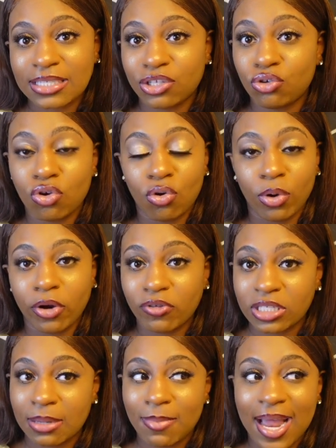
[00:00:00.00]
and you don't work for
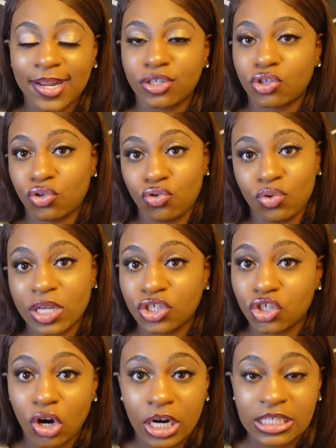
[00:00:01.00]
somebody, so you can
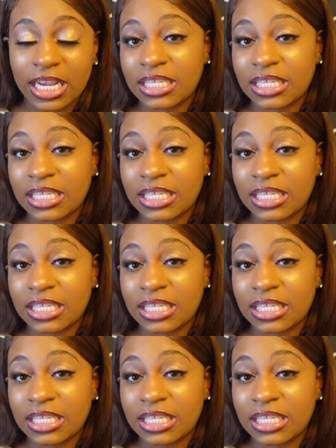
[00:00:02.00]
charge